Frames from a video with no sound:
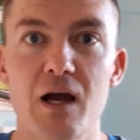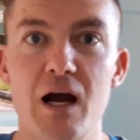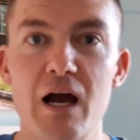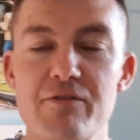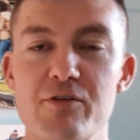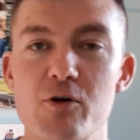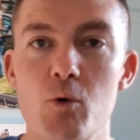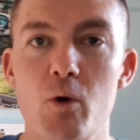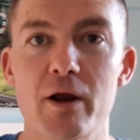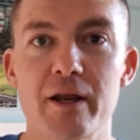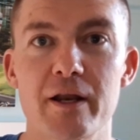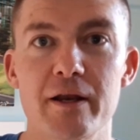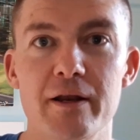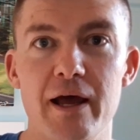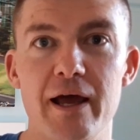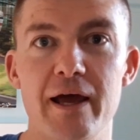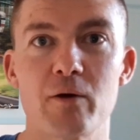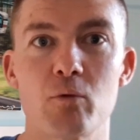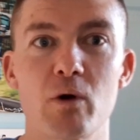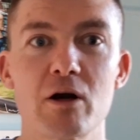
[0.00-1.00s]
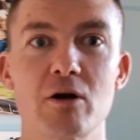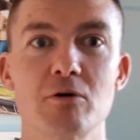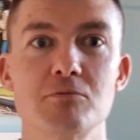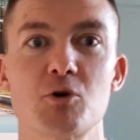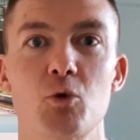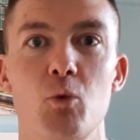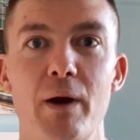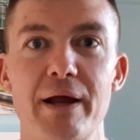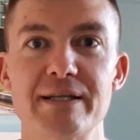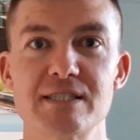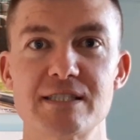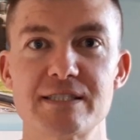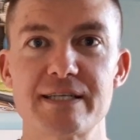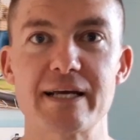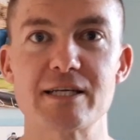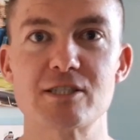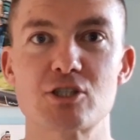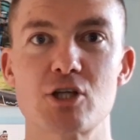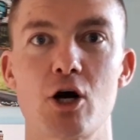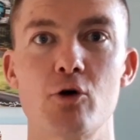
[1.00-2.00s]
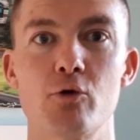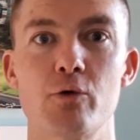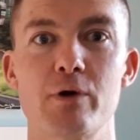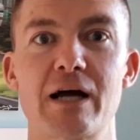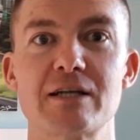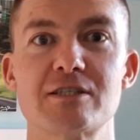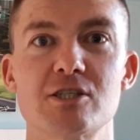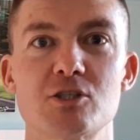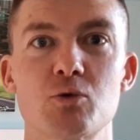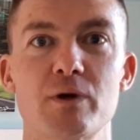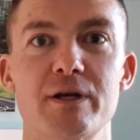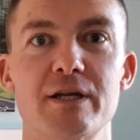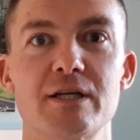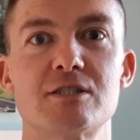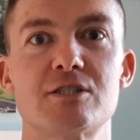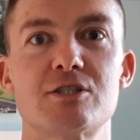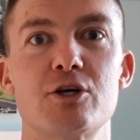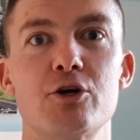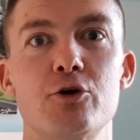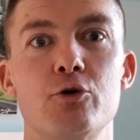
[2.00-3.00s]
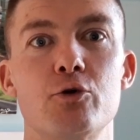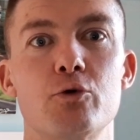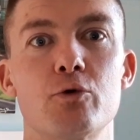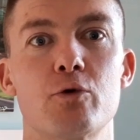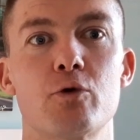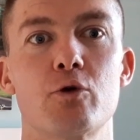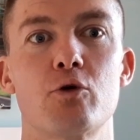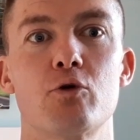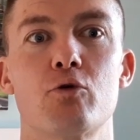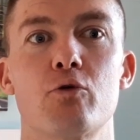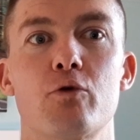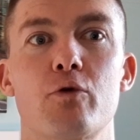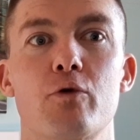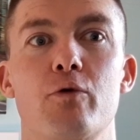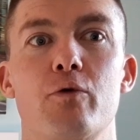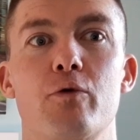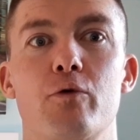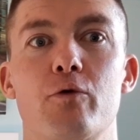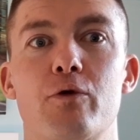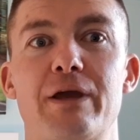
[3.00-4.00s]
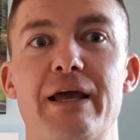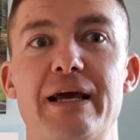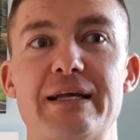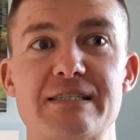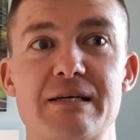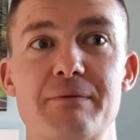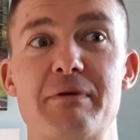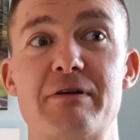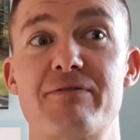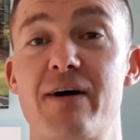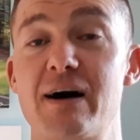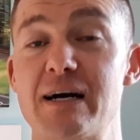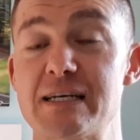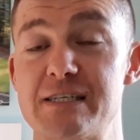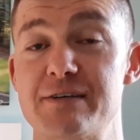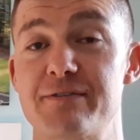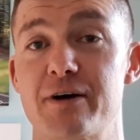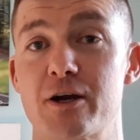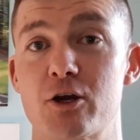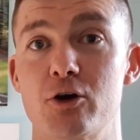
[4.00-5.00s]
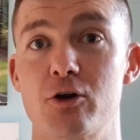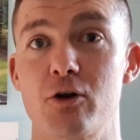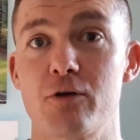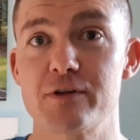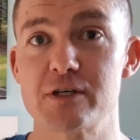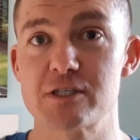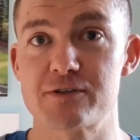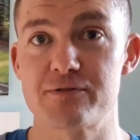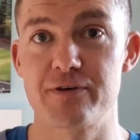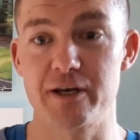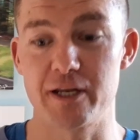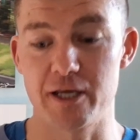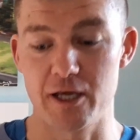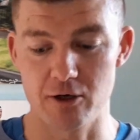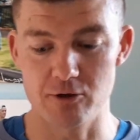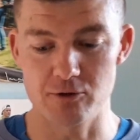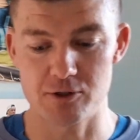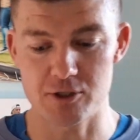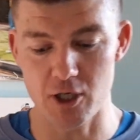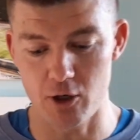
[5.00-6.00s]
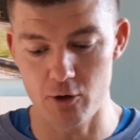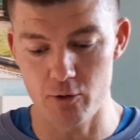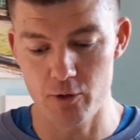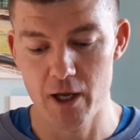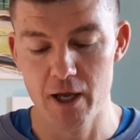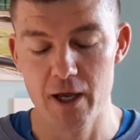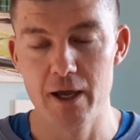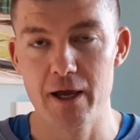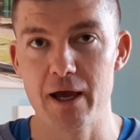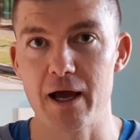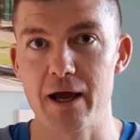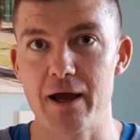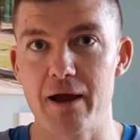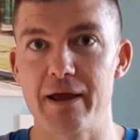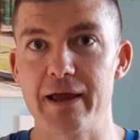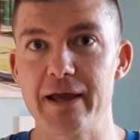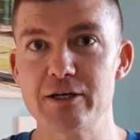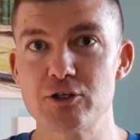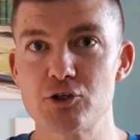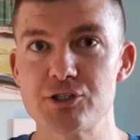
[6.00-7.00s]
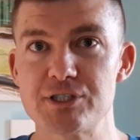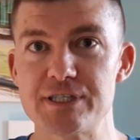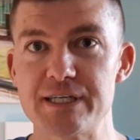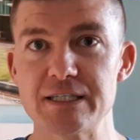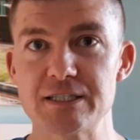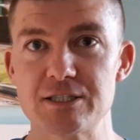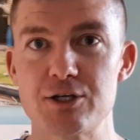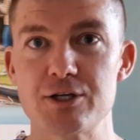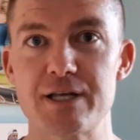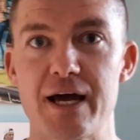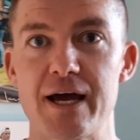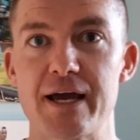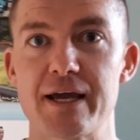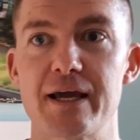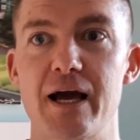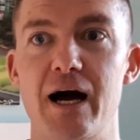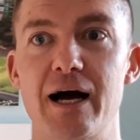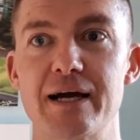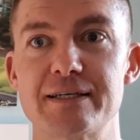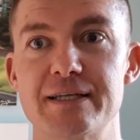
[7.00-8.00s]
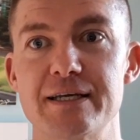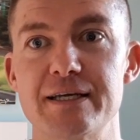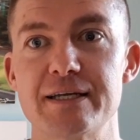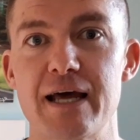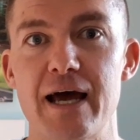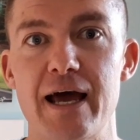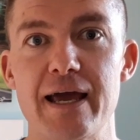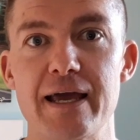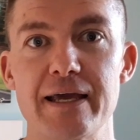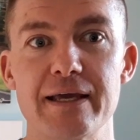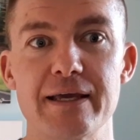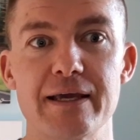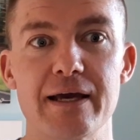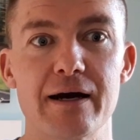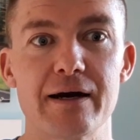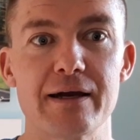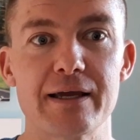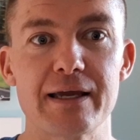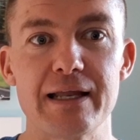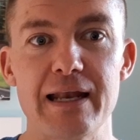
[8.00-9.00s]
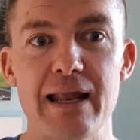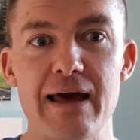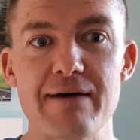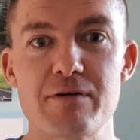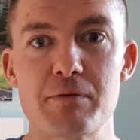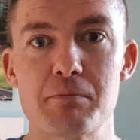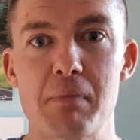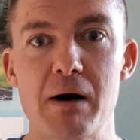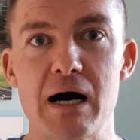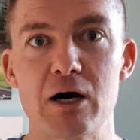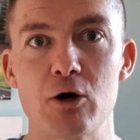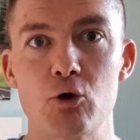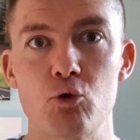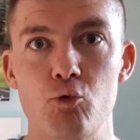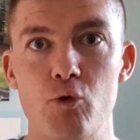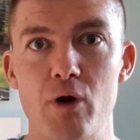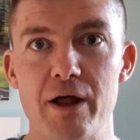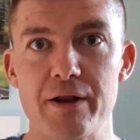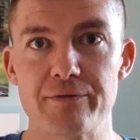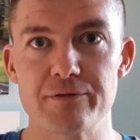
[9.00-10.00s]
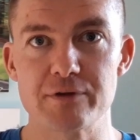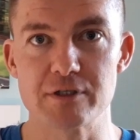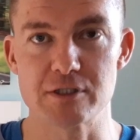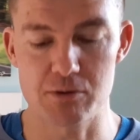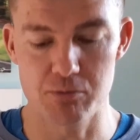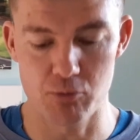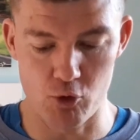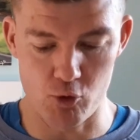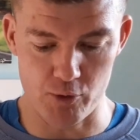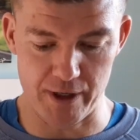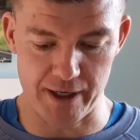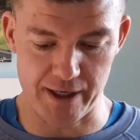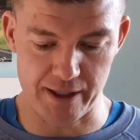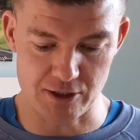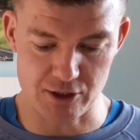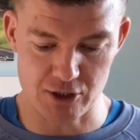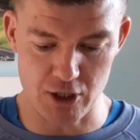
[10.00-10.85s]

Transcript: Hi everyone and welcome to Wednesday. So I just wanted to get some advice if I could on this video. So interesting today, I did a 11-mile run this morning.